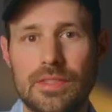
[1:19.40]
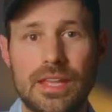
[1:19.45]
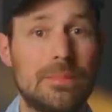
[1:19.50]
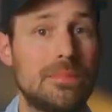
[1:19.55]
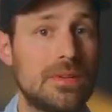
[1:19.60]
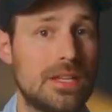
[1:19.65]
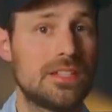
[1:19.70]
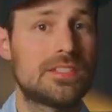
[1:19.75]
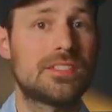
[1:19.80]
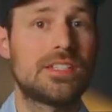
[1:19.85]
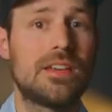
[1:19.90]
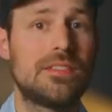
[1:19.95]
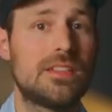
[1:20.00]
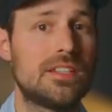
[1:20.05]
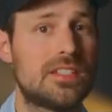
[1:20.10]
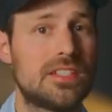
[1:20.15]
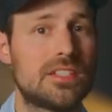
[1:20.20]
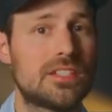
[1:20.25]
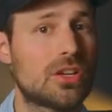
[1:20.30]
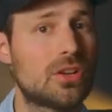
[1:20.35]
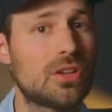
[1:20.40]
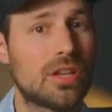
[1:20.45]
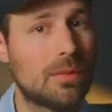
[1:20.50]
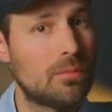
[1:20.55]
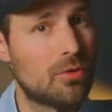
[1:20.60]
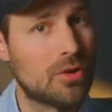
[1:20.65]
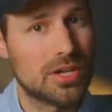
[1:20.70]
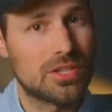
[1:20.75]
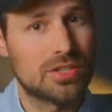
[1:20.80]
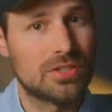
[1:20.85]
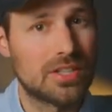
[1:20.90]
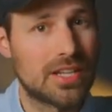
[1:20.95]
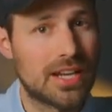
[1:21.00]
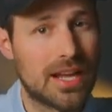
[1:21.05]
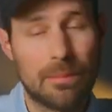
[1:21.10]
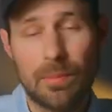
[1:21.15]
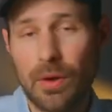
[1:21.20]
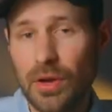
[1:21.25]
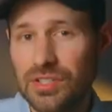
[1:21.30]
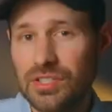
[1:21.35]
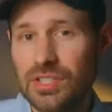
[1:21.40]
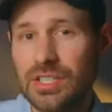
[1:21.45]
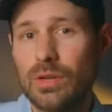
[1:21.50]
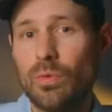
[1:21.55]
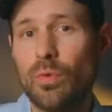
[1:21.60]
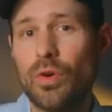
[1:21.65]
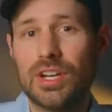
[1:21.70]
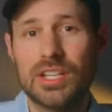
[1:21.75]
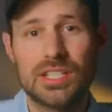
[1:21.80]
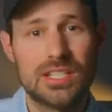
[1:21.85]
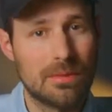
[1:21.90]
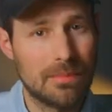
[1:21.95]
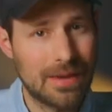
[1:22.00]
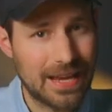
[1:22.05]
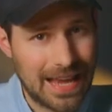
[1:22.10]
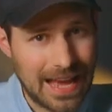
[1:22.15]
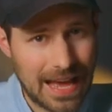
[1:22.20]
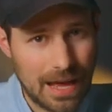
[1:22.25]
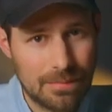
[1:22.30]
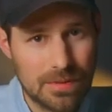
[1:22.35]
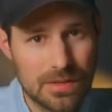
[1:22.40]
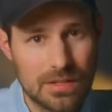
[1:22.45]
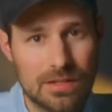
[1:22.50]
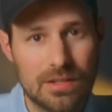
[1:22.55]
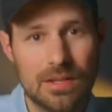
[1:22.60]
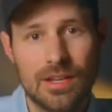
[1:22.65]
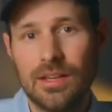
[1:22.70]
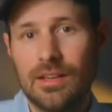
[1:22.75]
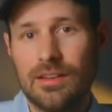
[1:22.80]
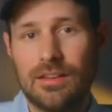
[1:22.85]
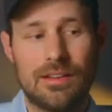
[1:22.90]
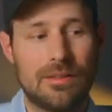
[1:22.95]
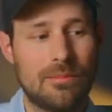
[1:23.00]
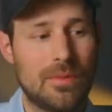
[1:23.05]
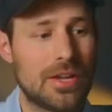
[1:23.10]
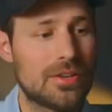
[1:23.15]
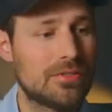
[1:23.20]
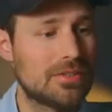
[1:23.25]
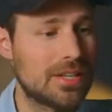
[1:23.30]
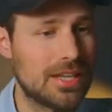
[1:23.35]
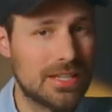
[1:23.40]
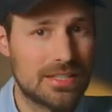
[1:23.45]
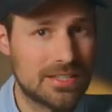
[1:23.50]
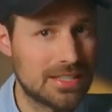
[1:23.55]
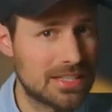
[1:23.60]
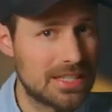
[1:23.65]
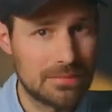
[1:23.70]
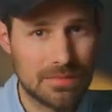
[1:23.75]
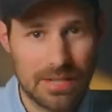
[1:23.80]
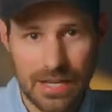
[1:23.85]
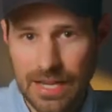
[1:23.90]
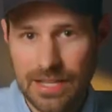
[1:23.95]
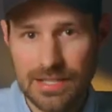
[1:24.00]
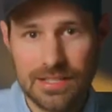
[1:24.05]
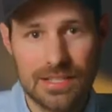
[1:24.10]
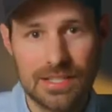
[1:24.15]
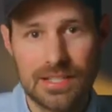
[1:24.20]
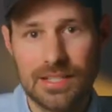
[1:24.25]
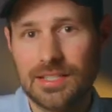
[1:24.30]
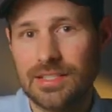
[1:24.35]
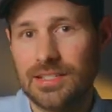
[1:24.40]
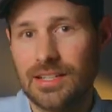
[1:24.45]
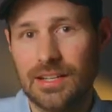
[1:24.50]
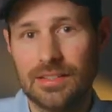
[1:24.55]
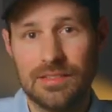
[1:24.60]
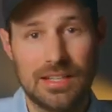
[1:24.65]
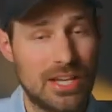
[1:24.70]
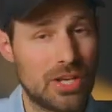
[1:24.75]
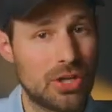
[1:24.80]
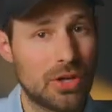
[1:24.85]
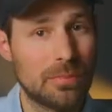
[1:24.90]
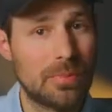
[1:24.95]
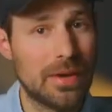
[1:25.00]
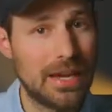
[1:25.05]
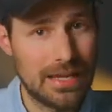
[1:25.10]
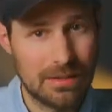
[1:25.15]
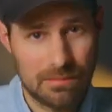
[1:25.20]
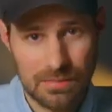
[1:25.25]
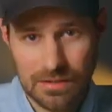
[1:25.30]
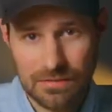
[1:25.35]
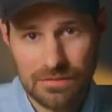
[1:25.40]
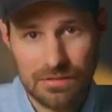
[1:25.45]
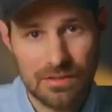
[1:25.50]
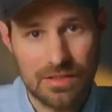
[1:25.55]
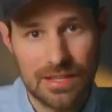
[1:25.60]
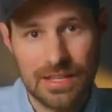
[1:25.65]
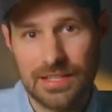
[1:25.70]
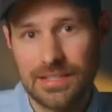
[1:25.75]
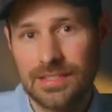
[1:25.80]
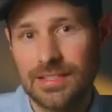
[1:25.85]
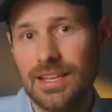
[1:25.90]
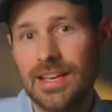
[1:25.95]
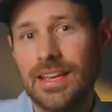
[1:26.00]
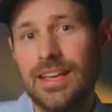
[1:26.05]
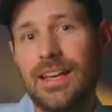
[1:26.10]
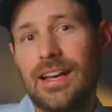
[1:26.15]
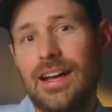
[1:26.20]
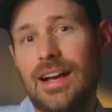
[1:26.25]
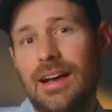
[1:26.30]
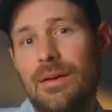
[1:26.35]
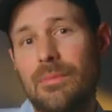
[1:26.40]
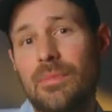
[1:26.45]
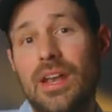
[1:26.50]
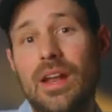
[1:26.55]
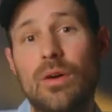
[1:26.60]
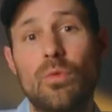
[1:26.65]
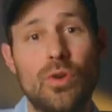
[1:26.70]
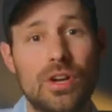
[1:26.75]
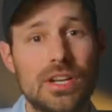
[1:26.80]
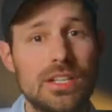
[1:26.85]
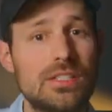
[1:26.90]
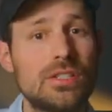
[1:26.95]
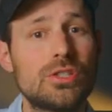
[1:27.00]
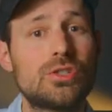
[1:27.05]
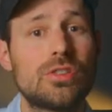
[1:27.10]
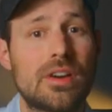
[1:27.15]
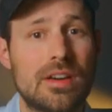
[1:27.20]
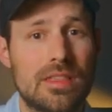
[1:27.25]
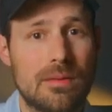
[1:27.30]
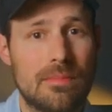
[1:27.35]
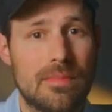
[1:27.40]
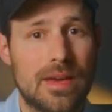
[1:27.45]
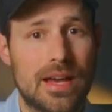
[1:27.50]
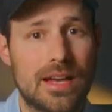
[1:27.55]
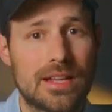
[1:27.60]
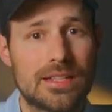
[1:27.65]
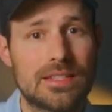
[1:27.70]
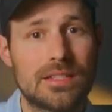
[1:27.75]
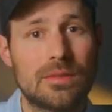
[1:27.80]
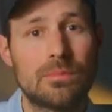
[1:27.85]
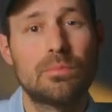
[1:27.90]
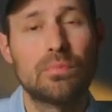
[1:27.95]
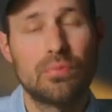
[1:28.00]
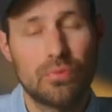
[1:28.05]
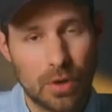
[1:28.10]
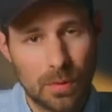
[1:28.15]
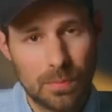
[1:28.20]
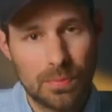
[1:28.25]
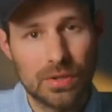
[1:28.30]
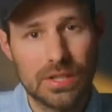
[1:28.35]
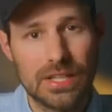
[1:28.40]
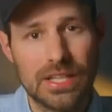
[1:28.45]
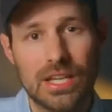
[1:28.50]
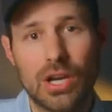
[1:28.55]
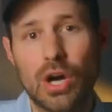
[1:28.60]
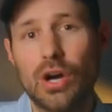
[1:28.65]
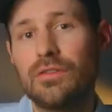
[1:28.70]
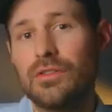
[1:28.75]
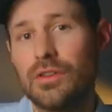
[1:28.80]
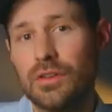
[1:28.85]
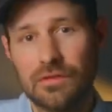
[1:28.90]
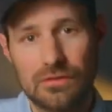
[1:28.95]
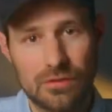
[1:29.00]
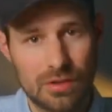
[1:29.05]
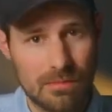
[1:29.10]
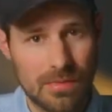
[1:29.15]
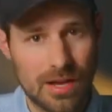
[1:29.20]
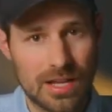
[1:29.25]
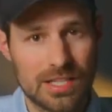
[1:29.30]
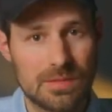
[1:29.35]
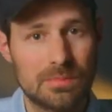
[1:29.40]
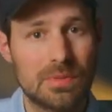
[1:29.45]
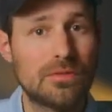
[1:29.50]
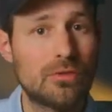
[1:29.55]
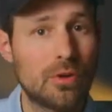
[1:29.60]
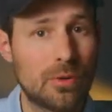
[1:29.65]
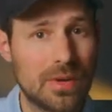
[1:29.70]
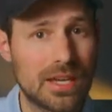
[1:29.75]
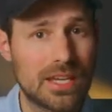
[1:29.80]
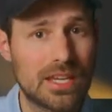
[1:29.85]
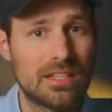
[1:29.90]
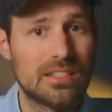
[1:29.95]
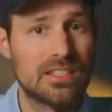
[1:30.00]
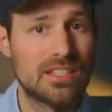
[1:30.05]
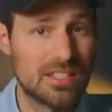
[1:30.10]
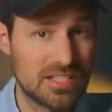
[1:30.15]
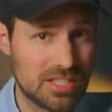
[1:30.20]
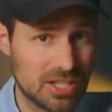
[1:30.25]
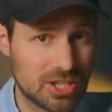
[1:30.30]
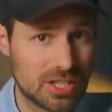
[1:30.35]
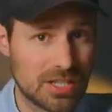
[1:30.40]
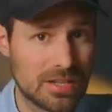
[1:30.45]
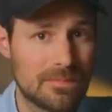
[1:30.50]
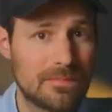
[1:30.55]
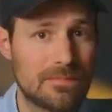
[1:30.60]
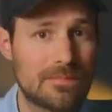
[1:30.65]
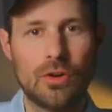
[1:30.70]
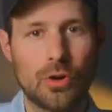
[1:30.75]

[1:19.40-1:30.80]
That being said, this is a collaboration that I personally wanted to make happen. I don't get to keep the lenses, they're not paying me for this, but I wanted to try them out properly over a few months before making the decision.